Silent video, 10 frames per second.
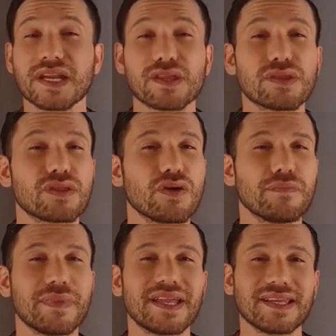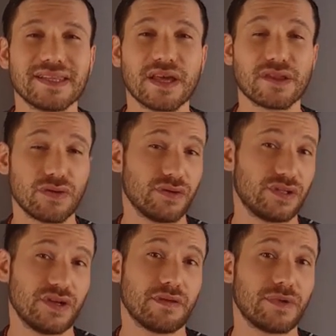are so many
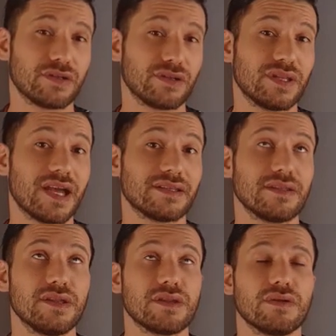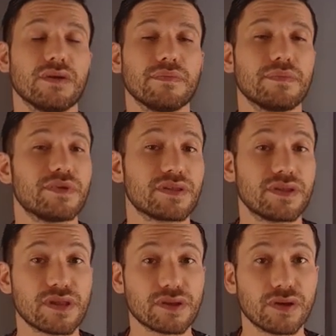disorders about that,
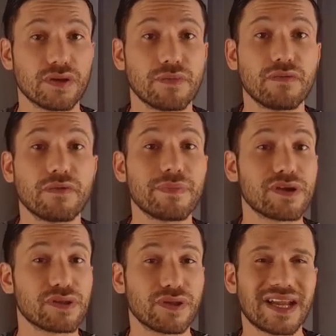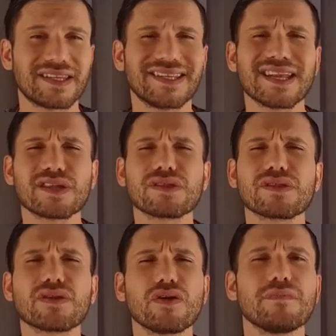disturbable personality. There are
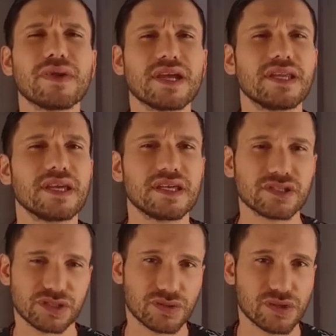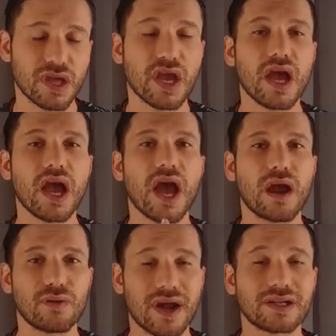so many issues
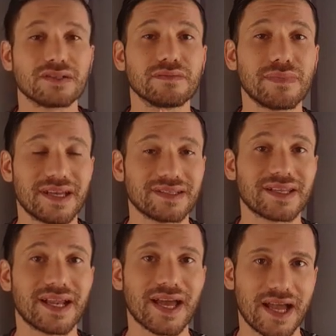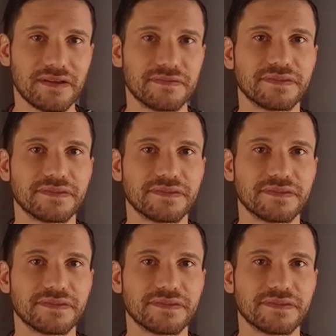around mental health.